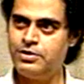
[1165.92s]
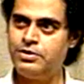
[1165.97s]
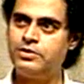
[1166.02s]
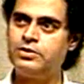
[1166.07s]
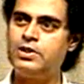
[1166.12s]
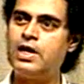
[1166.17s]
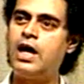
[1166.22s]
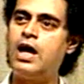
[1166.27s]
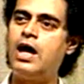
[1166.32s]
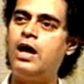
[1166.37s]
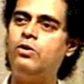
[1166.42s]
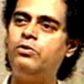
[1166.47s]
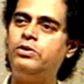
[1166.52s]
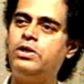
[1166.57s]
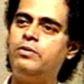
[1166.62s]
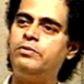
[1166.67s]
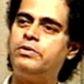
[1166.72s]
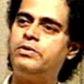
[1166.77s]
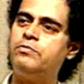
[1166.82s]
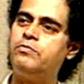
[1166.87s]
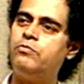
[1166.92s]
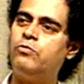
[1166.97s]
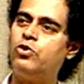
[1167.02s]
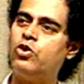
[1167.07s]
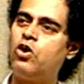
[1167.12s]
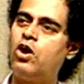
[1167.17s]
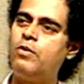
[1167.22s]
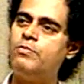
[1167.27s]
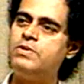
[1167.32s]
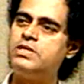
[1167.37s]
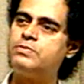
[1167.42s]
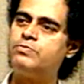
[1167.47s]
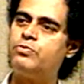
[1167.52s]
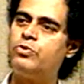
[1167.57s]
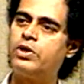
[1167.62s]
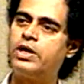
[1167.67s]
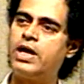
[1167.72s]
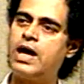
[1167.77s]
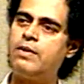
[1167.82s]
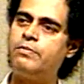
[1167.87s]
So how the ROM is
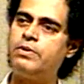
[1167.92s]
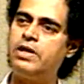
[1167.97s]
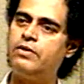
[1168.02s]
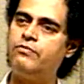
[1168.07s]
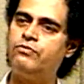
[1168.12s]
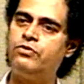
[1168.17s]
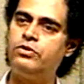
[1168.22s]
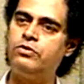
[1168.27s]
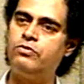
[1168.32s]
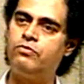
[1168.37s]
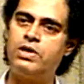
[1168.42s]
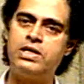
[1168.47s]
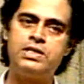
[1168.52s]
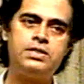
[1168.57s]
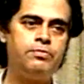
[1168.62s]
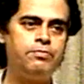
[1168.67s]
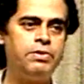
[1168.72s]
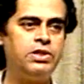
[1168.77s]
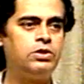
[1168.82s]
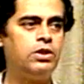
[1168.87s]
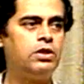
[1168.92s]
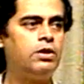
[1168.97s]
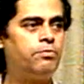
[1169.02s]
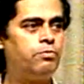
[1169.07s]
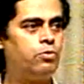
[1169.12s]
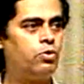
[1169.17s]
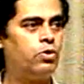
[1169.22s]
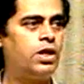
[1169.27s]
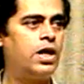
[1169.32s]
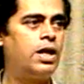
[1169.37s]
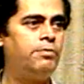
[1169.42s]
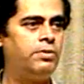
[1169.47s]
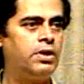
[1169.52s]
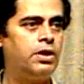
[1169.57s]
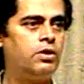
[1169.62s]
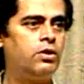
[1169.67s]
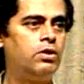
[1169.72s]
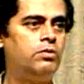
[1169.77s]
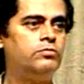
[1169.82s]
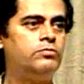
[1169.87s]
programmed, therefore, what is the method of programming a
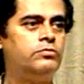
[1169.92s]
ROM?